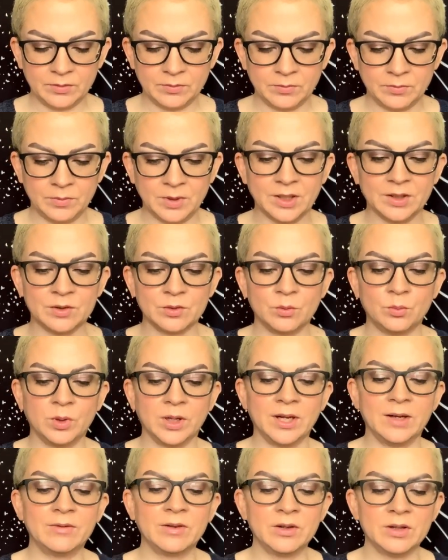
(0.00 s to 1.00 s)
Because
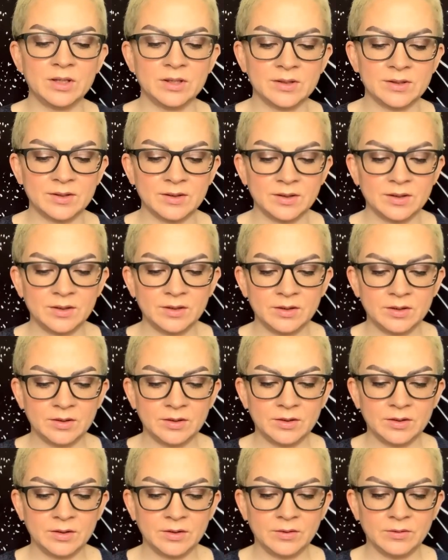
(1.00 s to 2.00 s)
whatever this
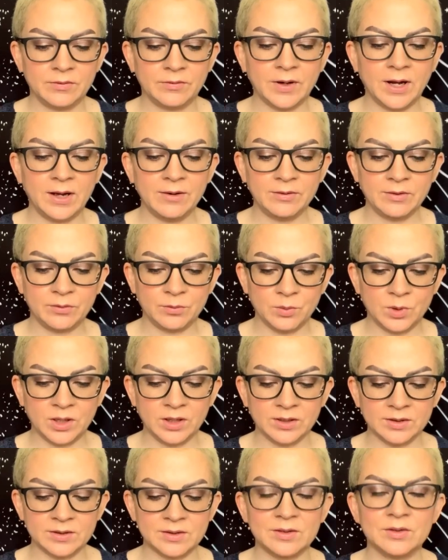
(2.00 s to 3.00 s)
Five of
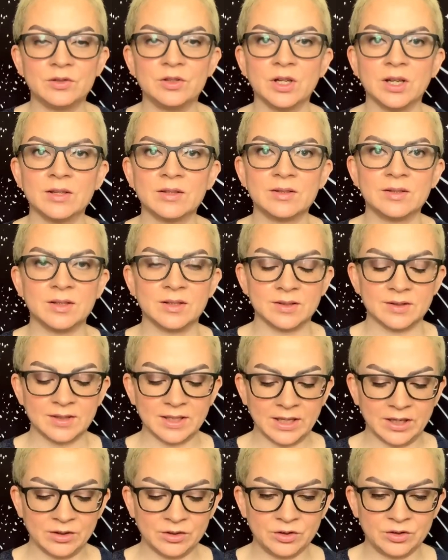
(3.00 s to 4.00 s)
Wands Justice
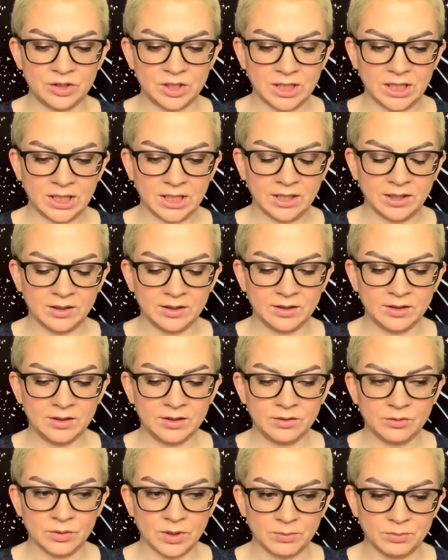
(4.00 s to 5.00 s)
energy
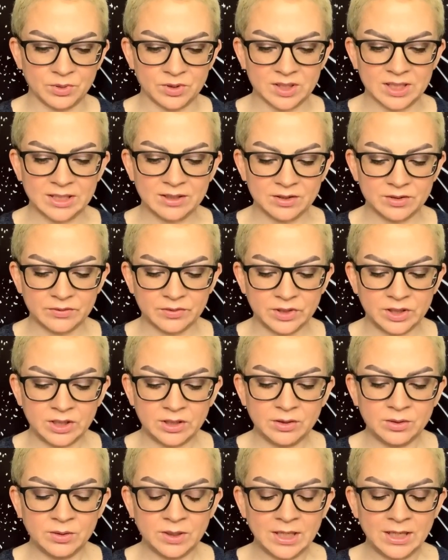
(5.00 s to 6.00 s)
represents for
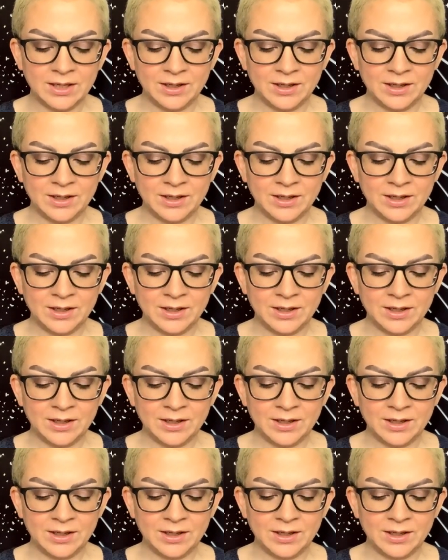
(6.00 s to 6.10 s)
you,